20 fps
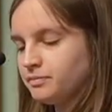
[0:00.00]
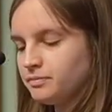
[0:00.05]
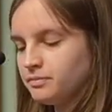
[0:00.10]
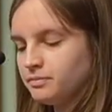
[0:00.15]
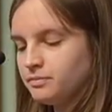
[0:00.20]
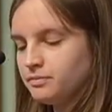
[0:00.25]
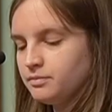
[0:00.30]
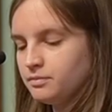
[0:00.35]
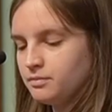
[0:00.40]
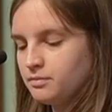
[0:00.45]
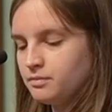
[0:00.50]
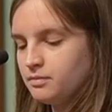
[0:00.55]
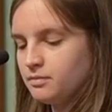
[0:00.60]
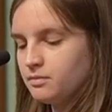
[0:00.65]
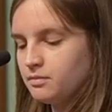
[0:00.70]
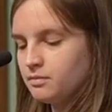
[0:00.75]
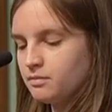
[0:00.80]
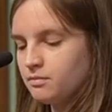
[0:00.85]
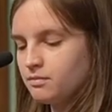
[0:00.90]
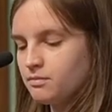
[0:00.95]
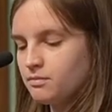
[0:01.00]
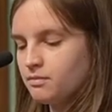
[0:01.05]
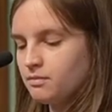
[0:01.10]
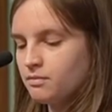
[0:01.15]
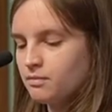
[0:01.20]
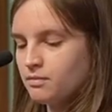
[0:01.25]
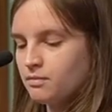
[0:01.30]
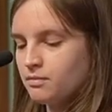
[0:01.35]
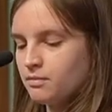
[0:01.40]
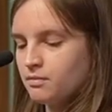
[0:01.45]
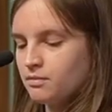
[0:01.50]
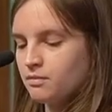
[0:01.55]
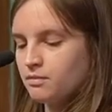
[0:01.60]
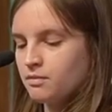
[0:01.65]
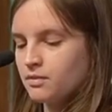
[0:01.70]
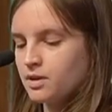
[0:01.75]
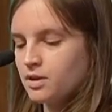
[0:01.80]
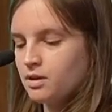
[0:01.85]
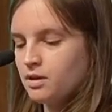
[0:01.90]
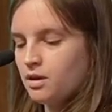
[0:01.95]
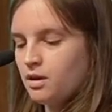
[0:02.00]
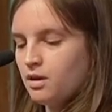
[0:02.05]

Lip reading: (no one is talking)